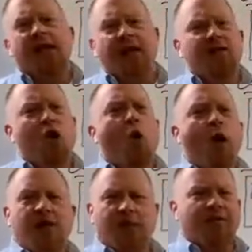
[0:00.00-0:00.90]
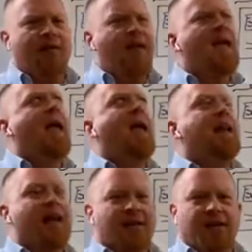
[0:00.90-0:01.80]
in no way do I have
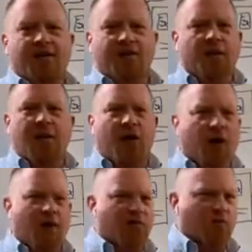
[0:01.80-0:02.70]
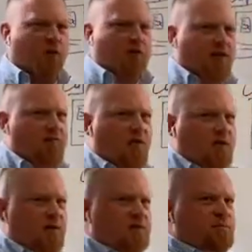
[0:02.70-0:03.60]
any idea about how this works. I've never
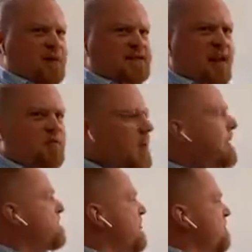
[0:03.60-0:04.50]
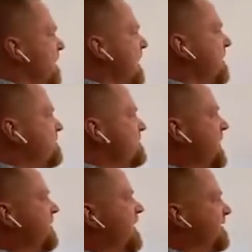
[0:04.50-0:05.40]
done this myself. But ended up
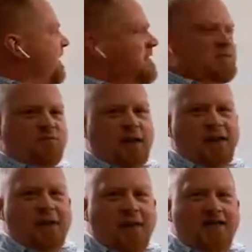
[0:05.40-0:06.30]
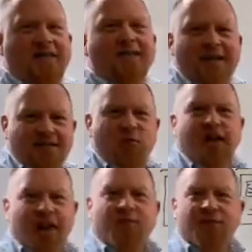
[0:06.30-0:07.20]
spending like tons of money on that thing. That's what
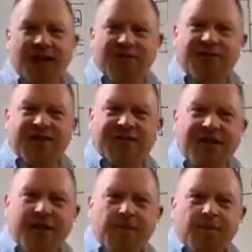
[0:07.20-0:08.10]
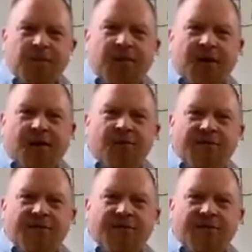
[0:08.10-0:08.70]
gamification is. You know,